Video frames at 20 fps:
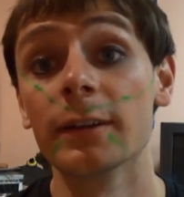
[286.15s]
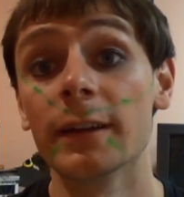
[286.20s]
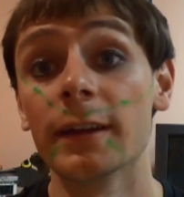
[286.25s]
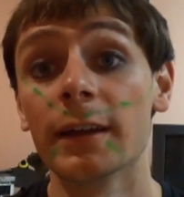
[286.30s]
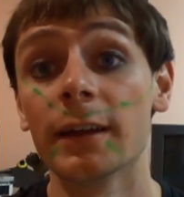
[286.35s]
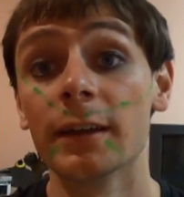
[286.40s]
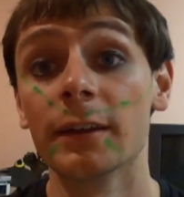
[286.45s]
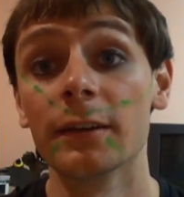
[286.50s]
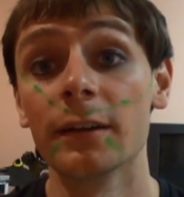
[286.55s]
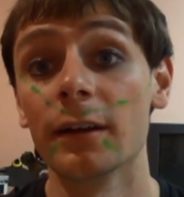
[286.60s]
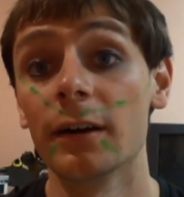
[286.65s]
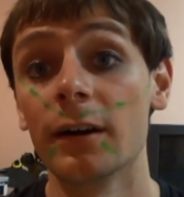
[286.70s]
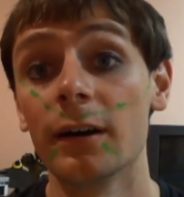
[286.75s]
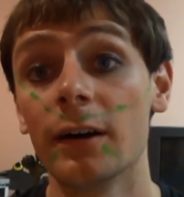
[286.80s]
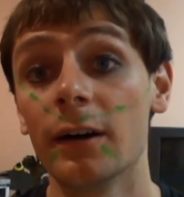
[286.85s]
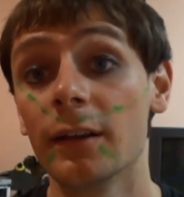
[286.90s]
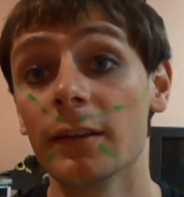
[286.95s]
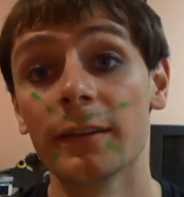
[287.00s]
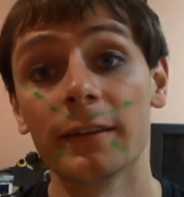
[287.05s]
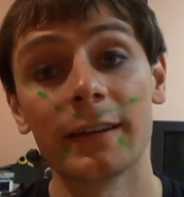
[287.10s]
and
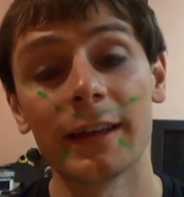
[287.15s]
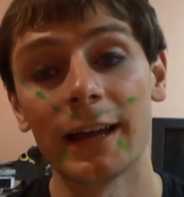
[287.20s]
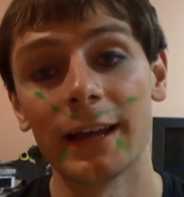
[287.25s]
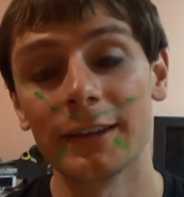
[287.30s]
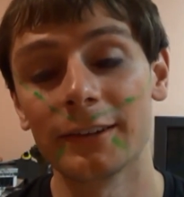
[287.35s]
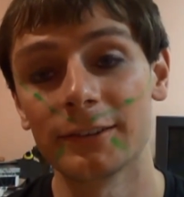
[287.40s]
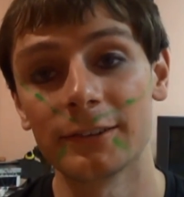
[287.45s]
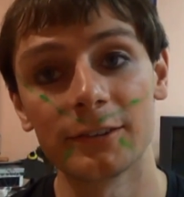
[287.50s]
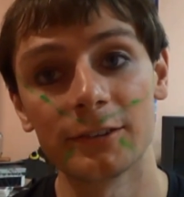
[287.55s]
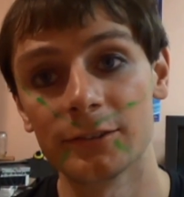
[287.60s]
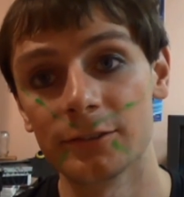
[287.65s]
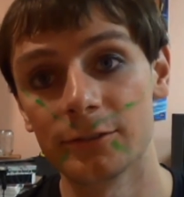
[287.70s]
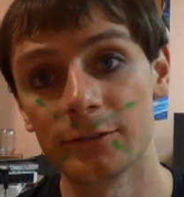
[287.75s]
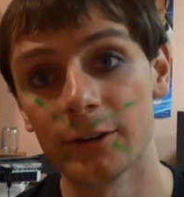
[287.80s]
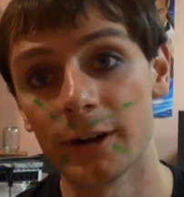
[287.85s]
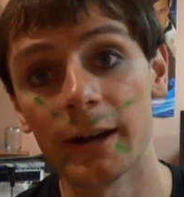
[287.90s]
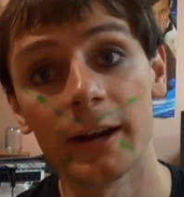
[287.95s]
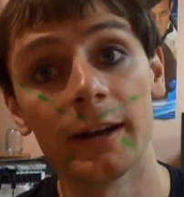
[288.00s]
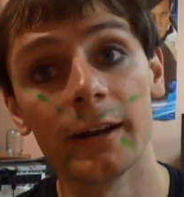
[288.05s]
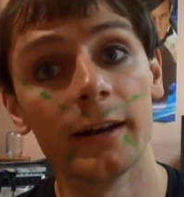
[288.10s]
all the cast is
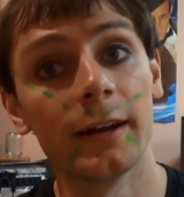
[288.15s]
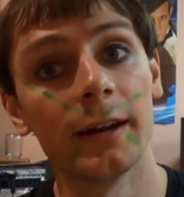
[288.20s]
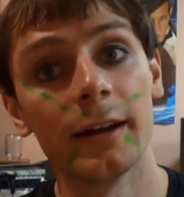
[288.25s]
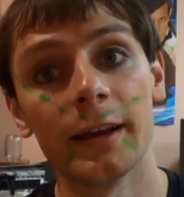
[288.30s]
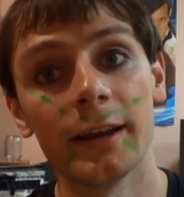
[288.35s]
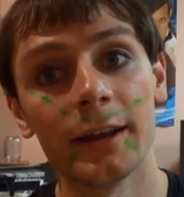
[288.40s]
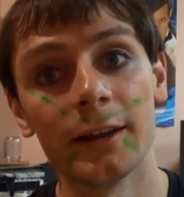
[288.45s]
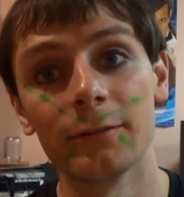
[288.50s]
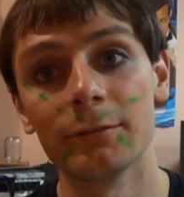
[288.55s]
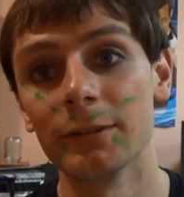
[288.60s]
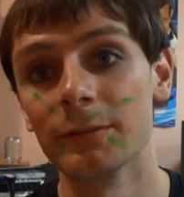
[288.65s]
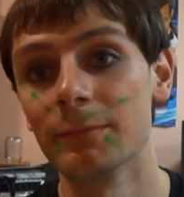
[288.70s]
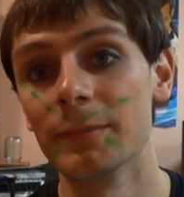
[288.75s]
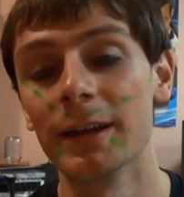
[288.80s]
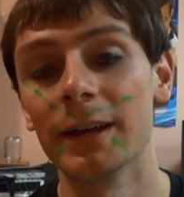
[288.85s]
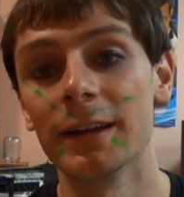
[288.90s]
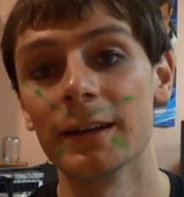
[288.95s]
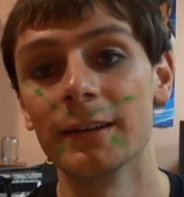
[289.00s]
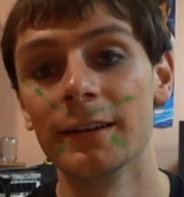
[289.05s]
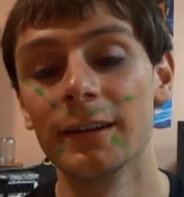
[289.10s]
great, and we've
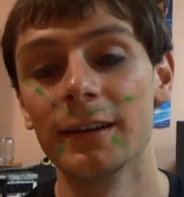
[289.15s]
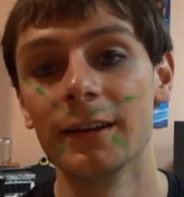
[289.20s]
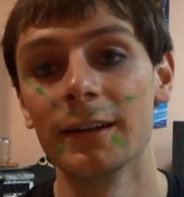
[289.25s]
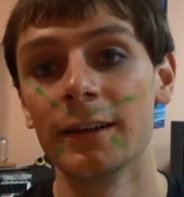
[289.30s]
made